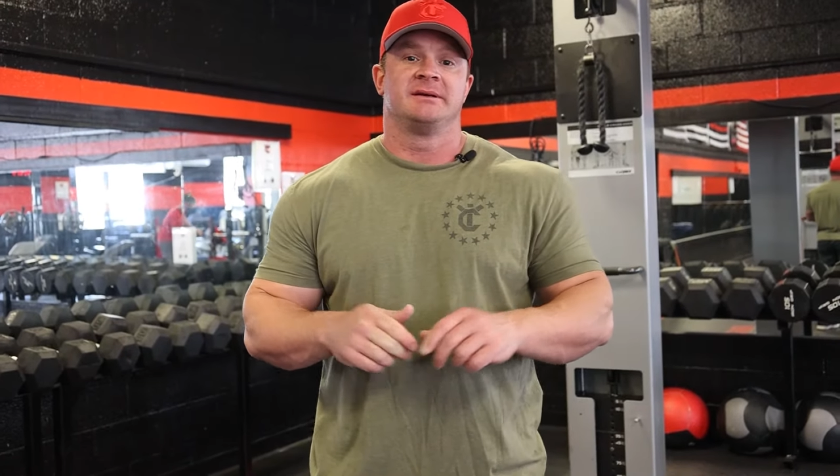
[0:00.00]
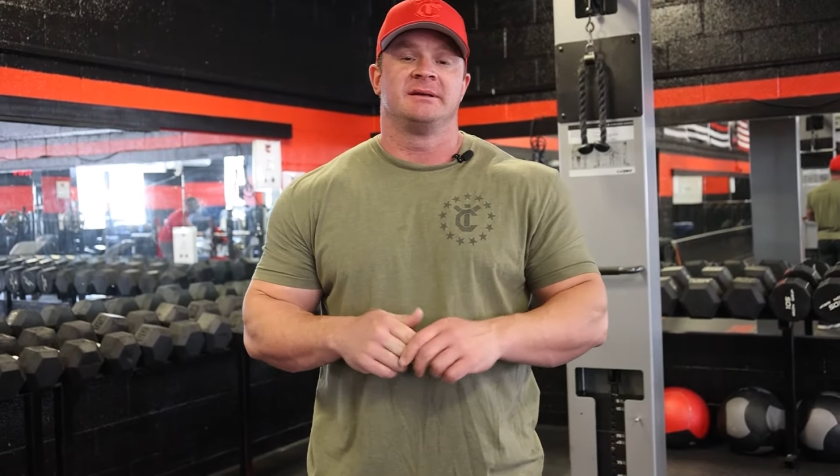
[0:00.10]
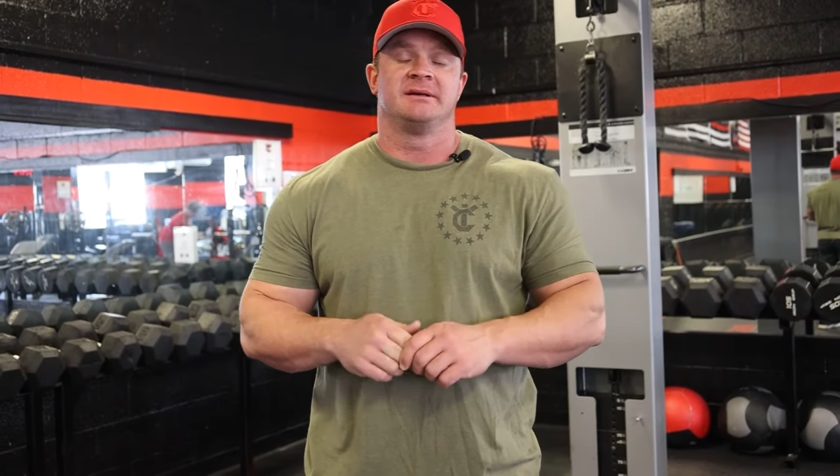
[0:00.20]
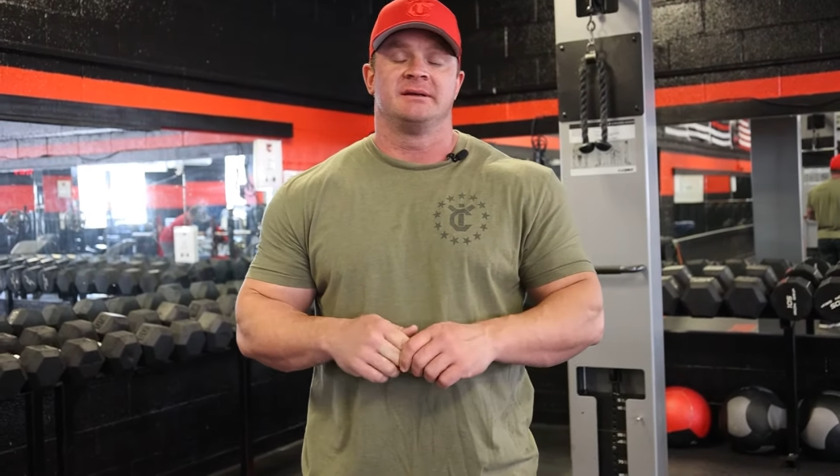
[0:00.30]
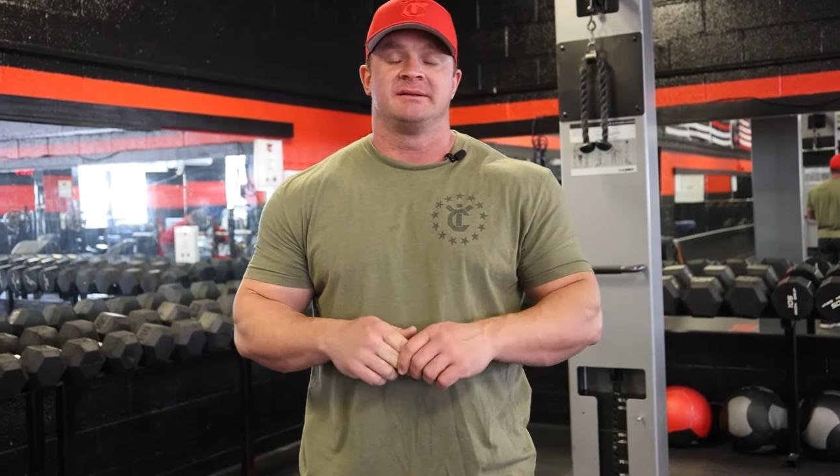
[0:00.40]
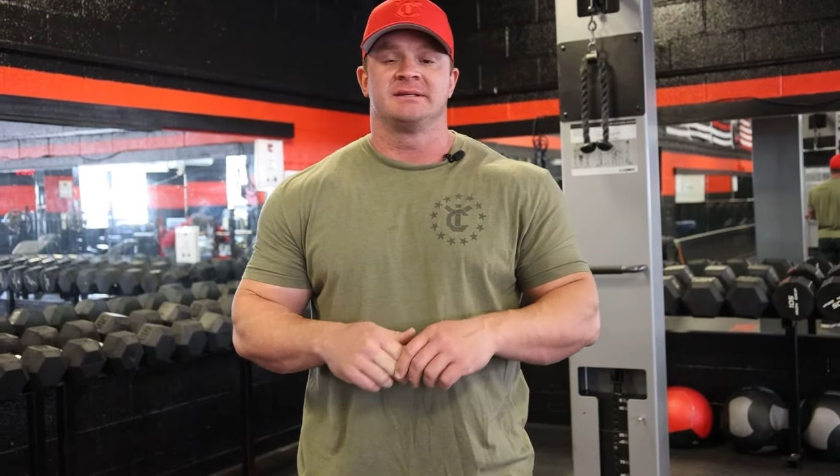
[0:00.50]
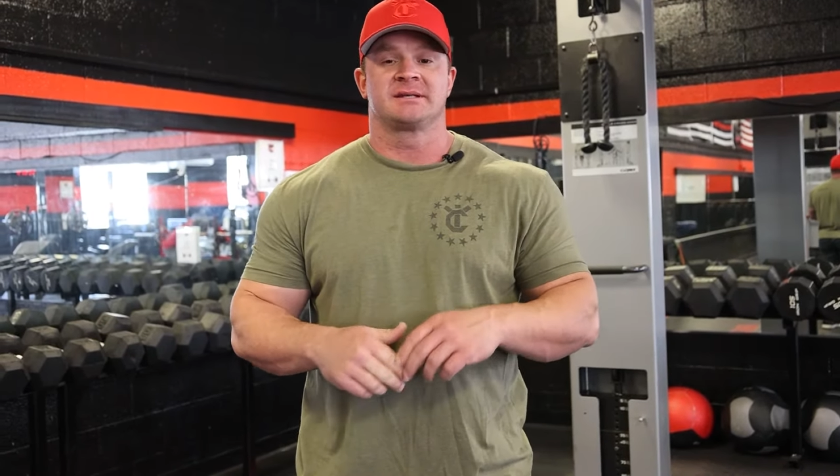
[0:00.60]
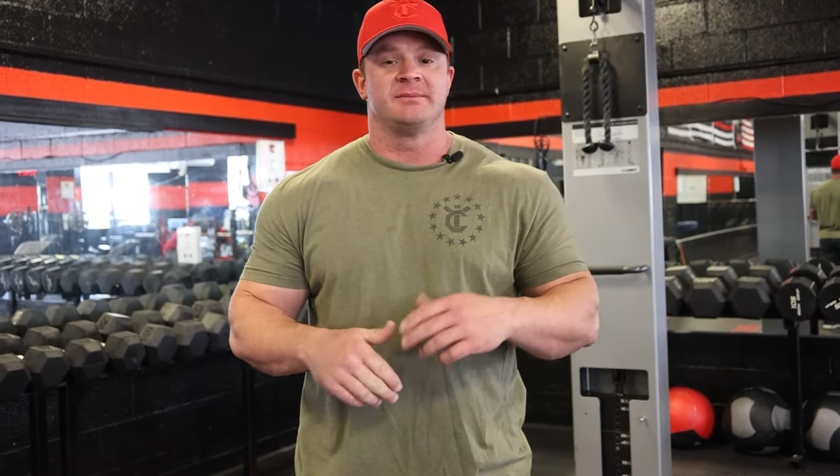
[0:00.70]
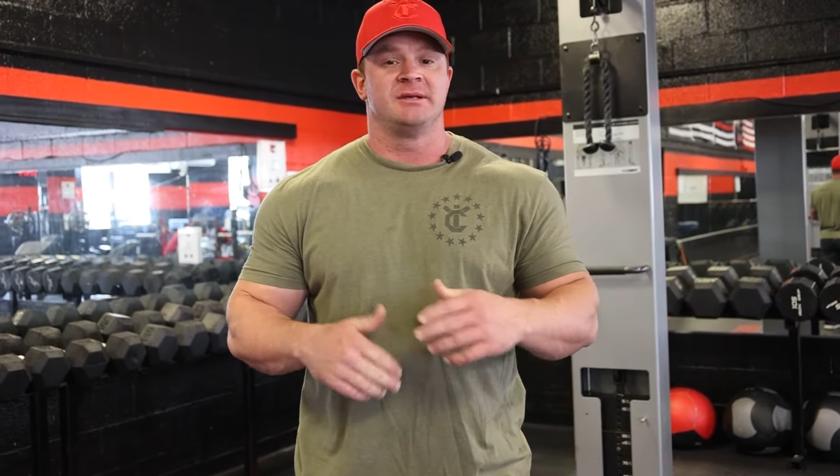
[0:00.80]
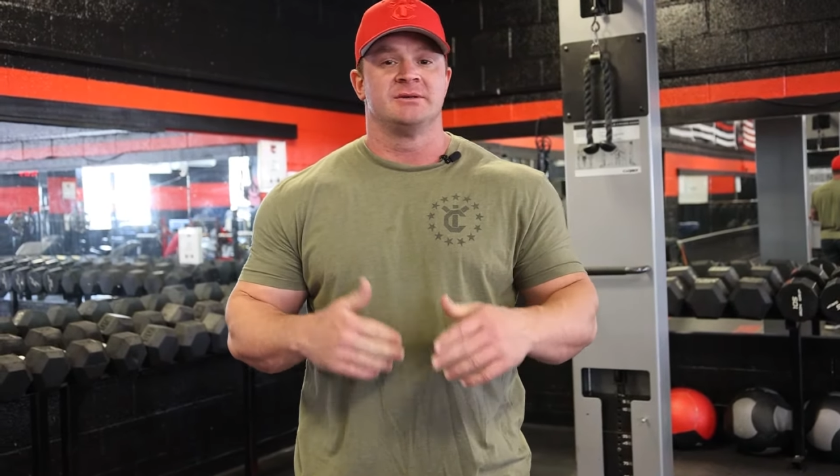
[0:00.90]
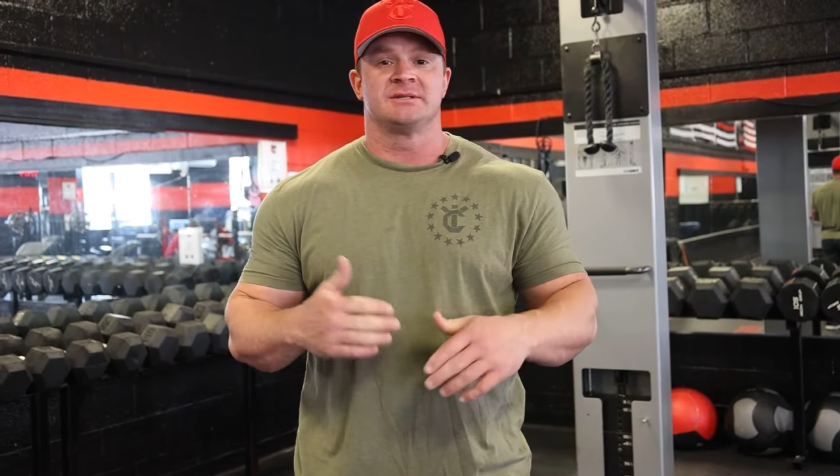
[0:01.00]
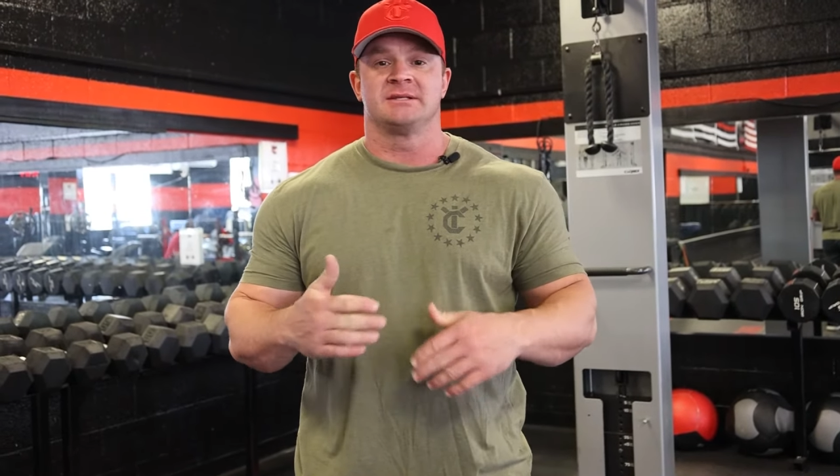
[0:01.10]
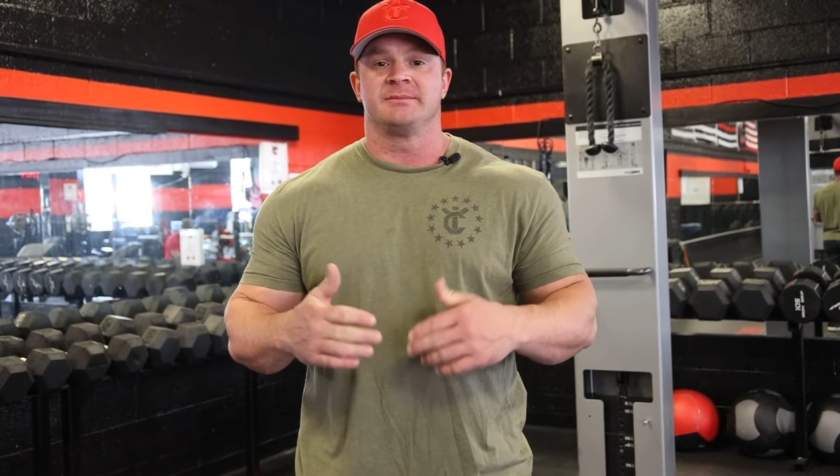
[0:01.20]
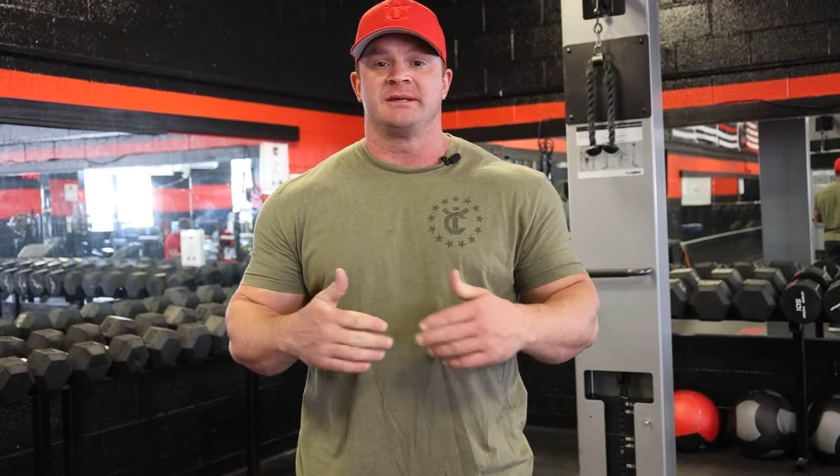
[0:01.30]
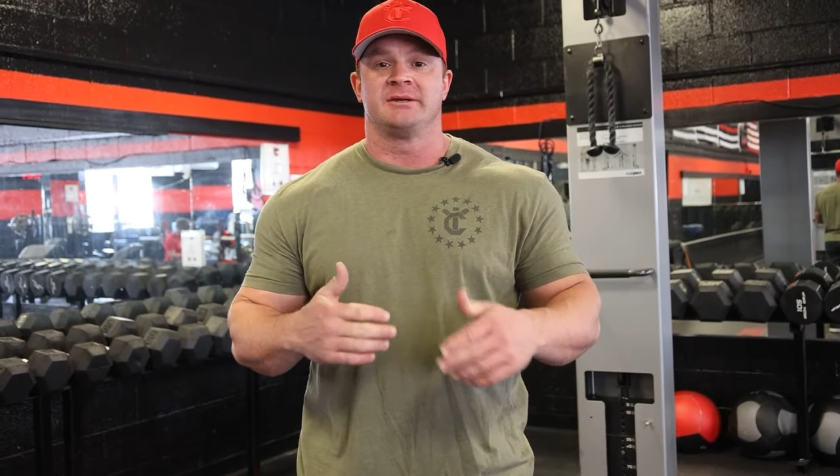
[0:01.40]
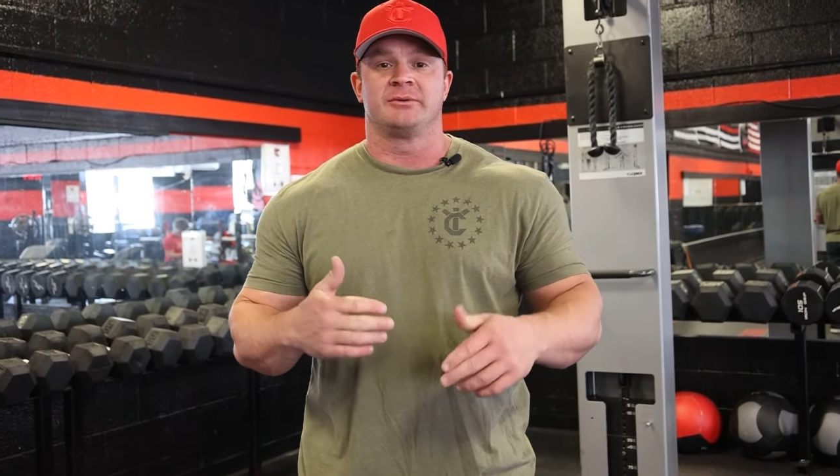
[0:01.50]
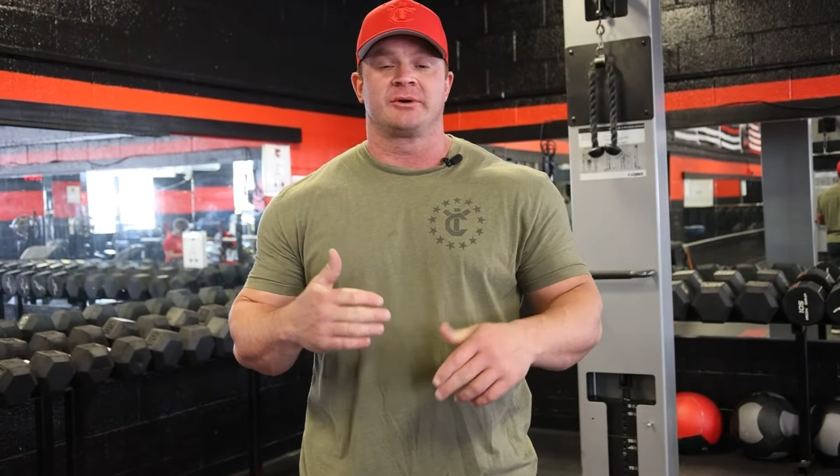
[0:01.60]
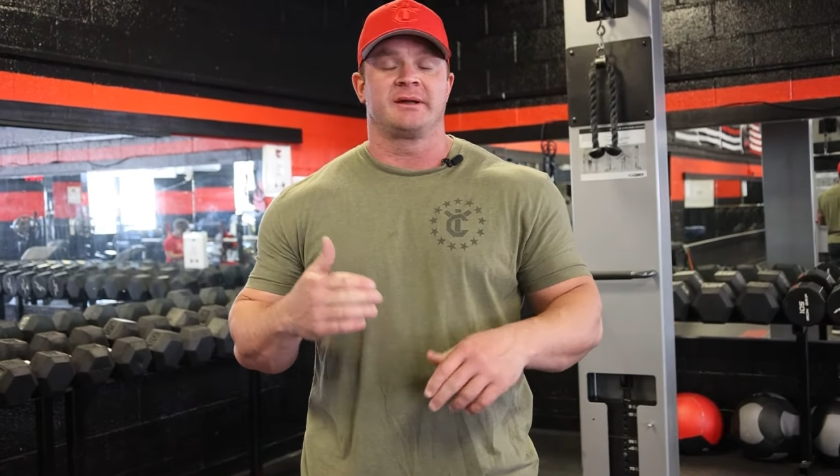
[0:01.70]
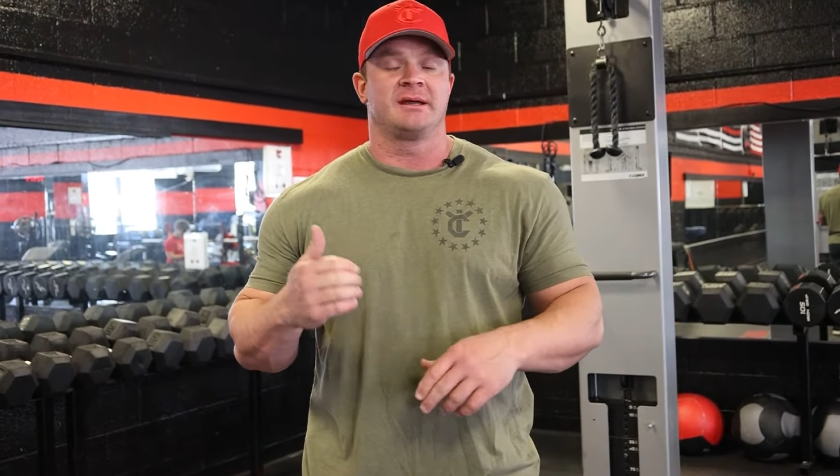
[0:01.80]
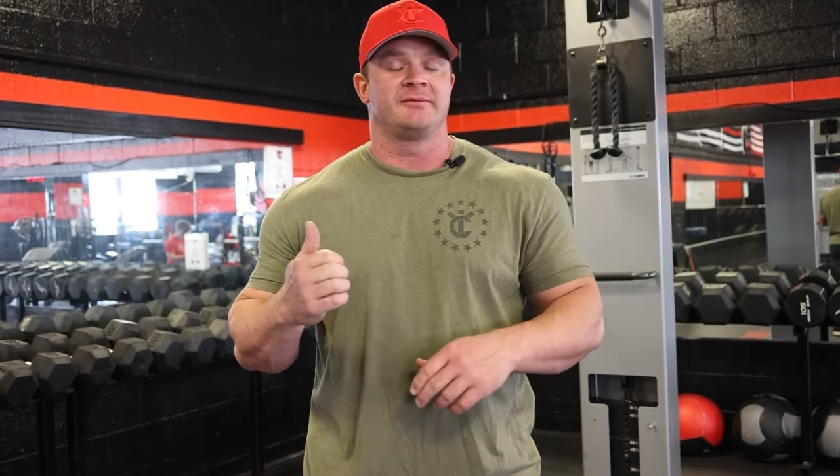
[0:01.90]
This can be used as a beginner
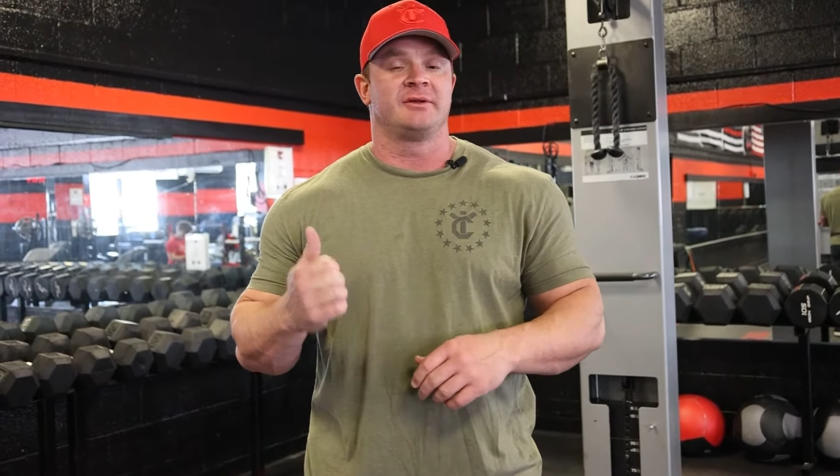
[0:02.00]
workout.